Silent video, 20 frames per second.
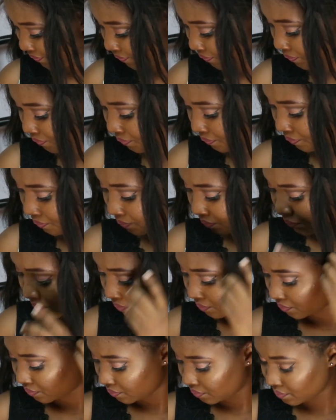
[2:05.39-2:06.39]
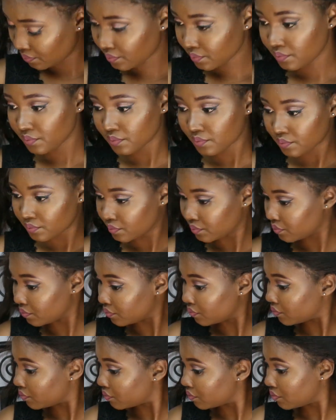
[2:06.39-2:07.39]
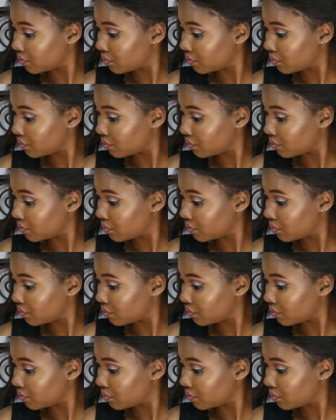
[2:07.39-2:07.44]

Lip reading: Nobody speaks.